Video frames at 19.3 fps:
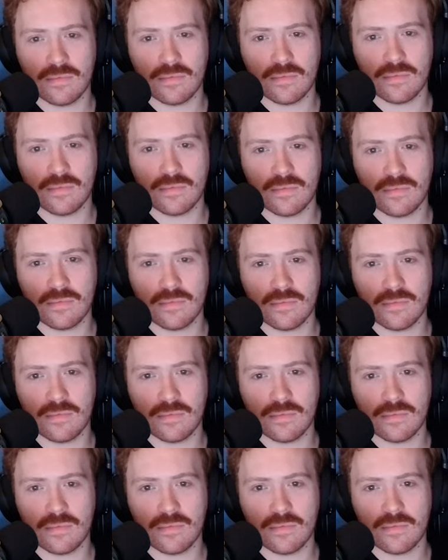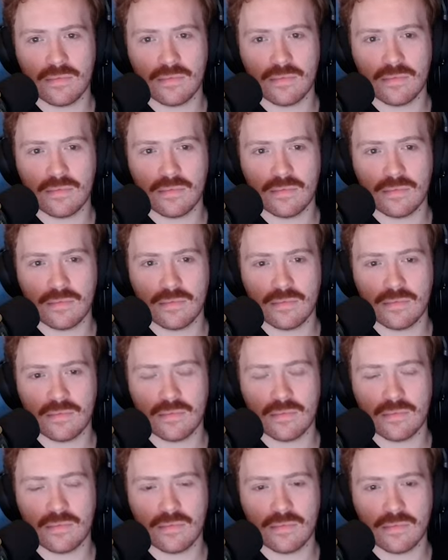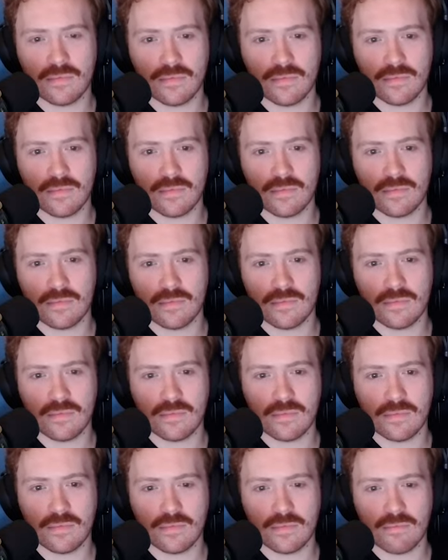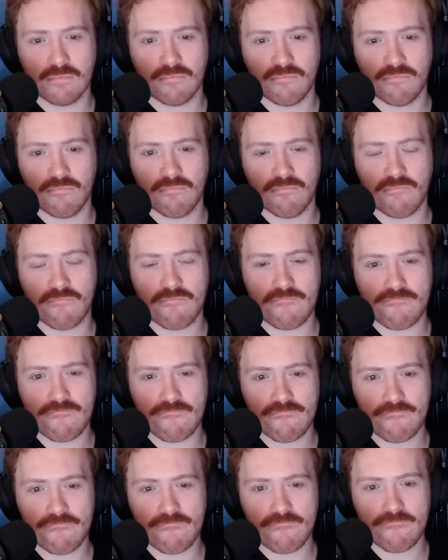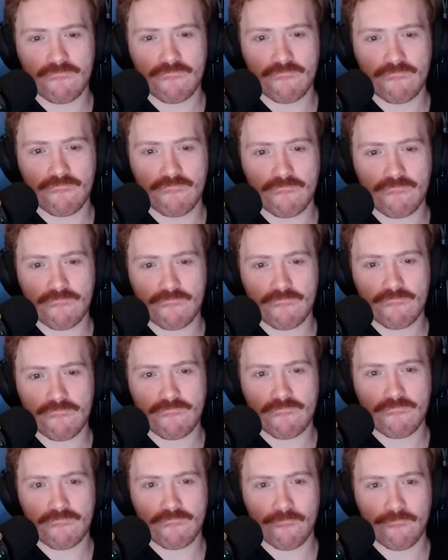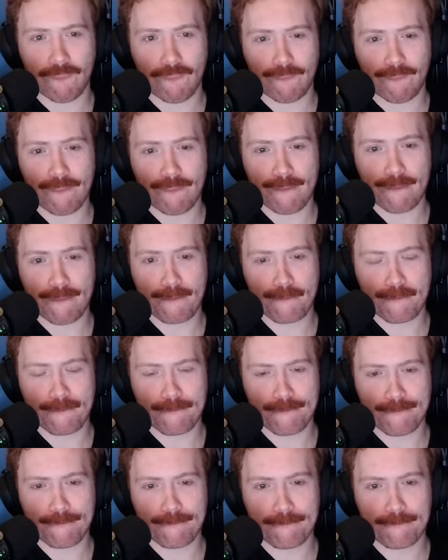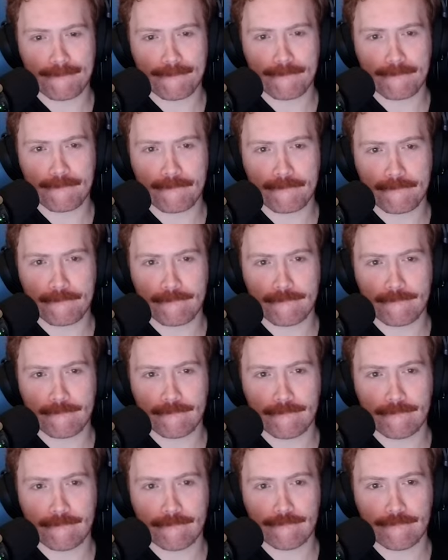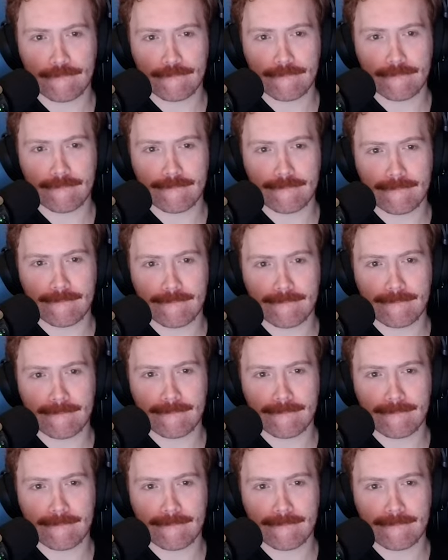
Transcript: [no speech]